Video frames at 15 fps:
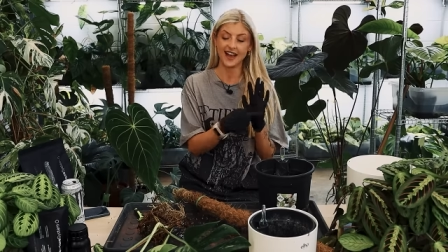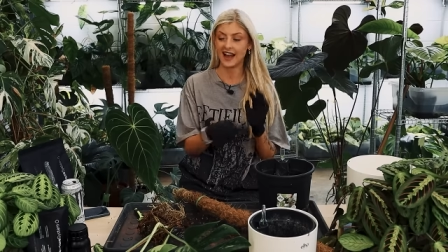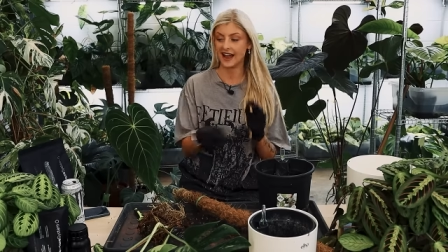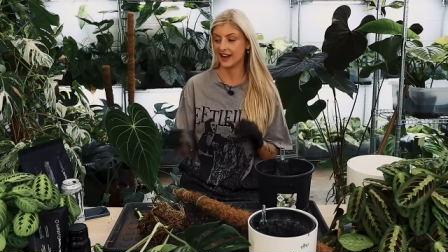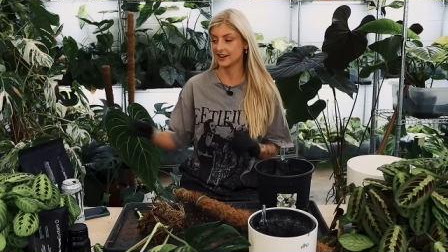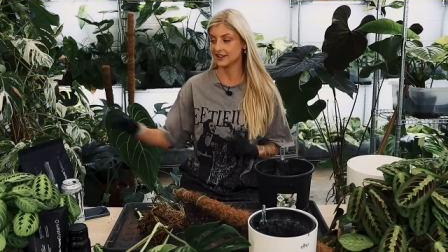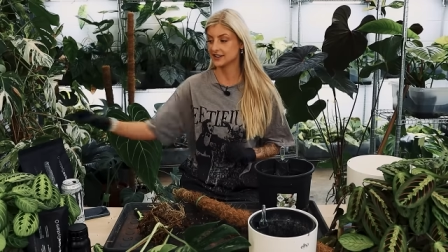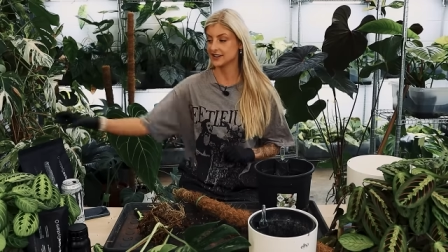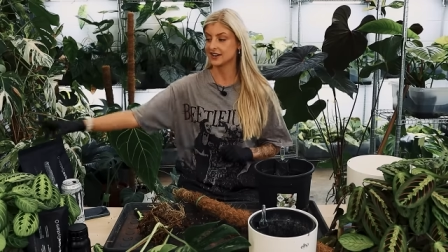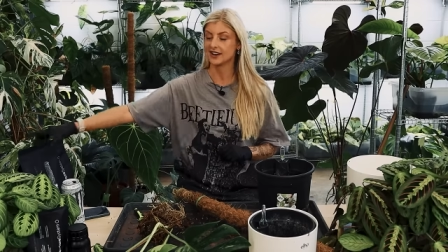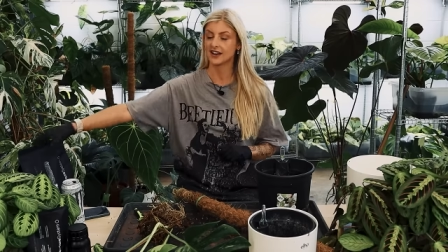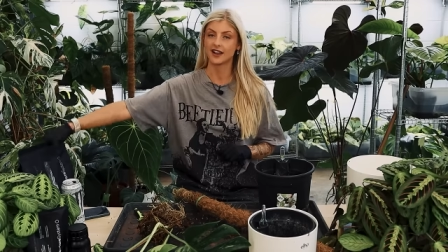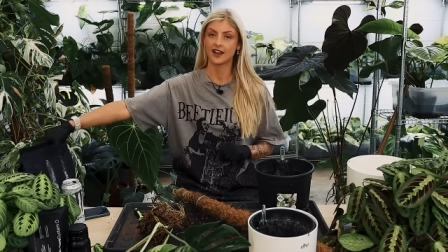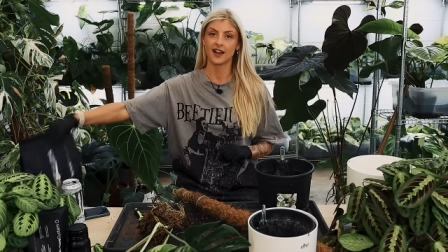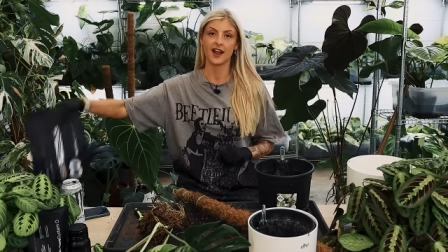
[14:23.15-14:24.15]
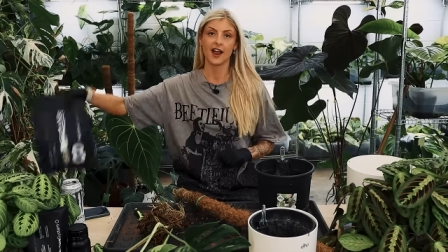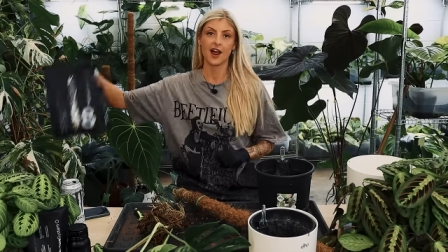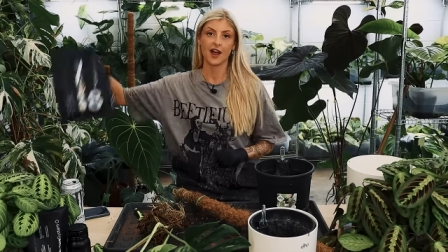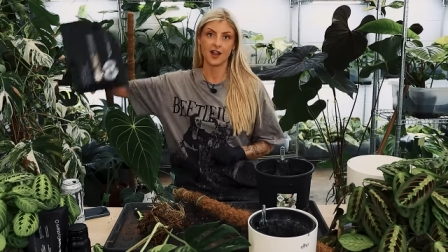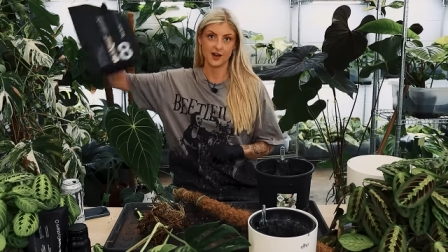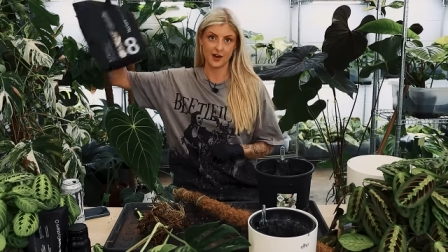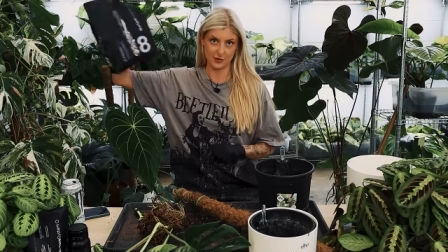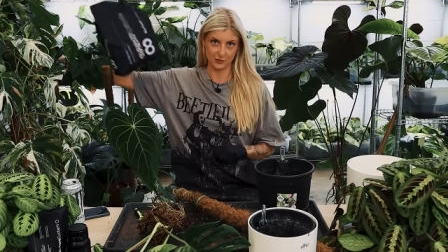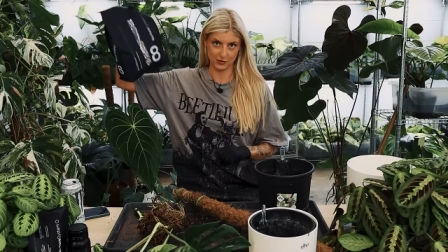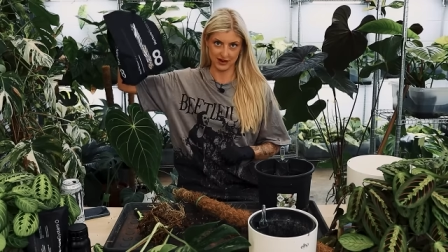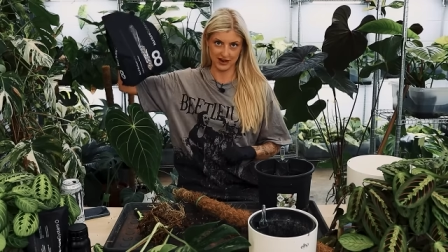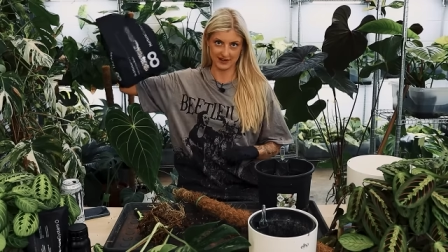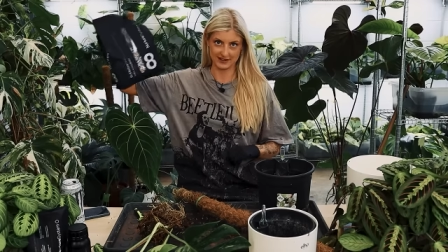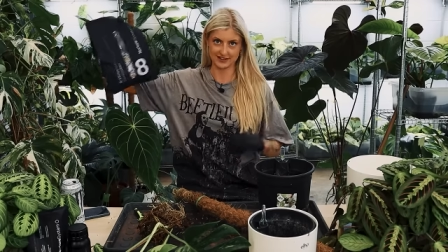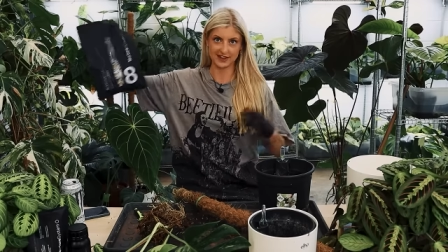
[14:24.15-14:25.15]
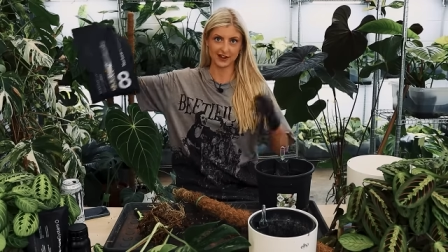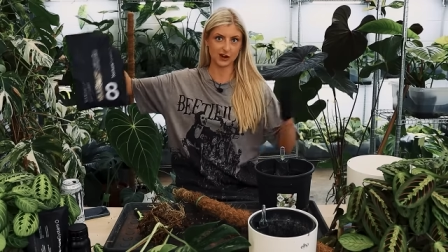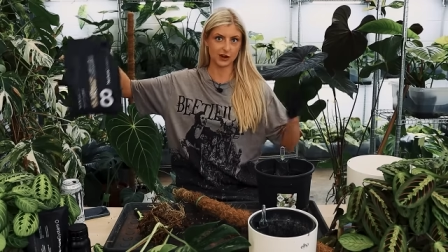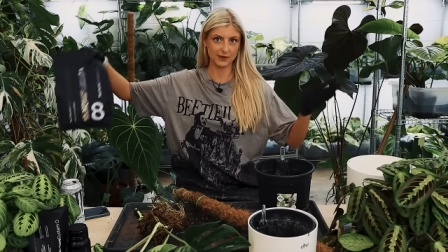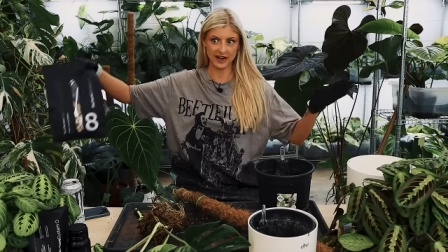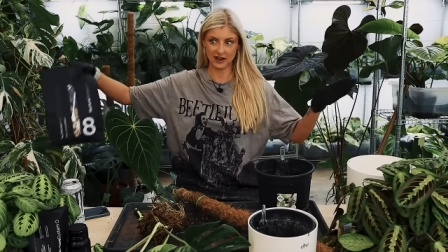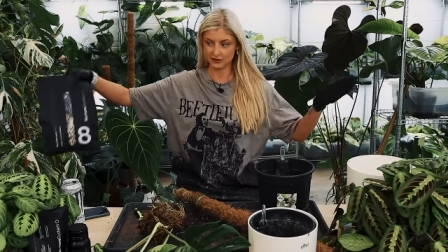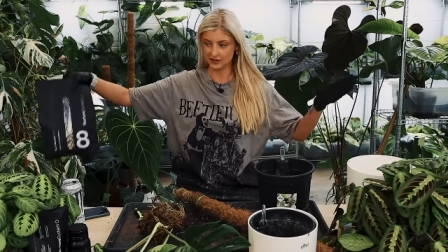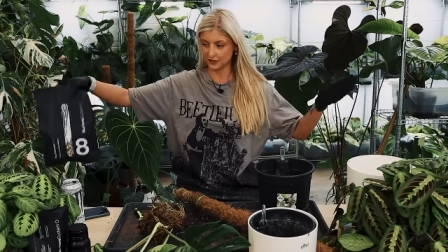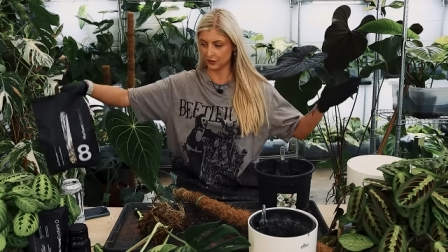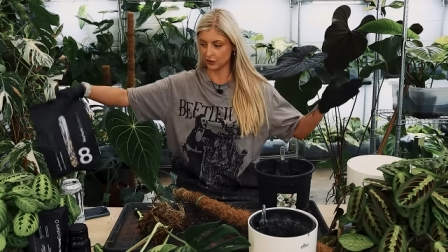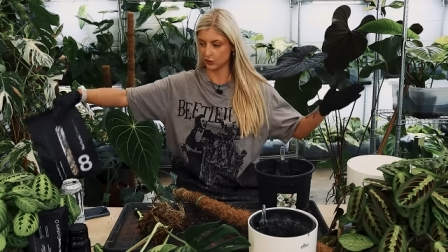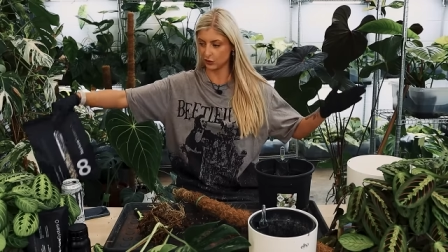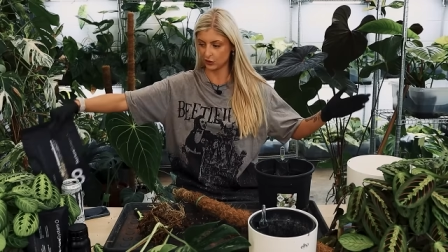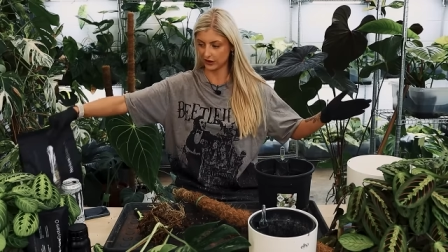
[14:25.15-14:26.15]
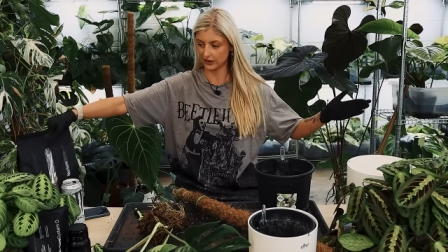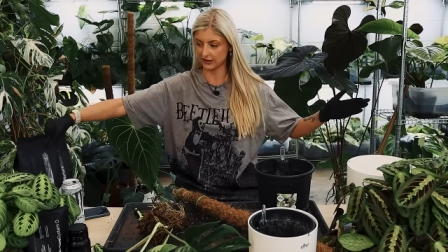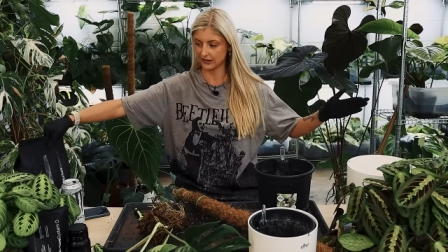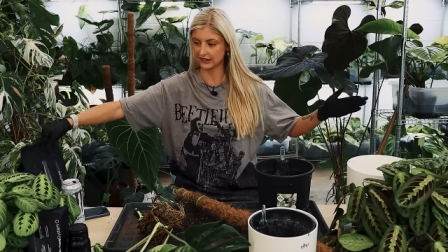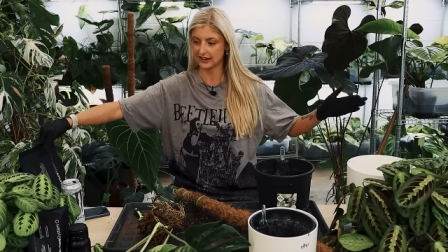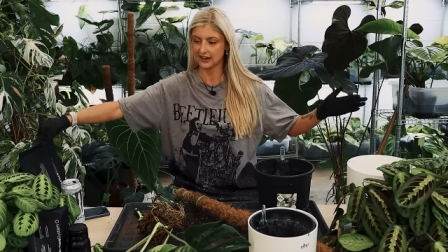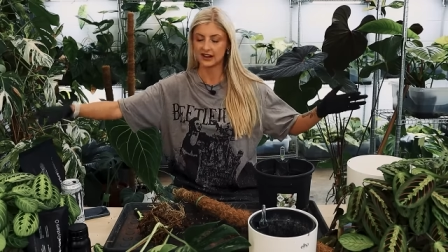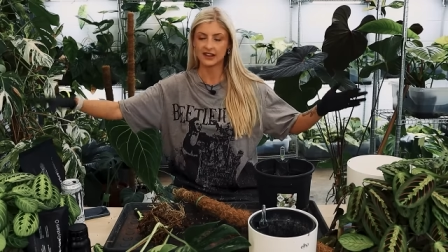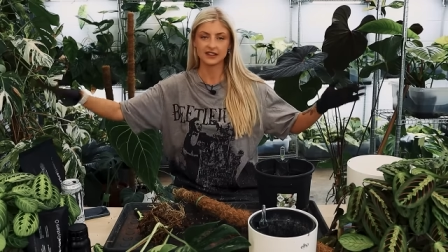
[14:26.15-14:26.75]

And number eight. They're coming out in different orders.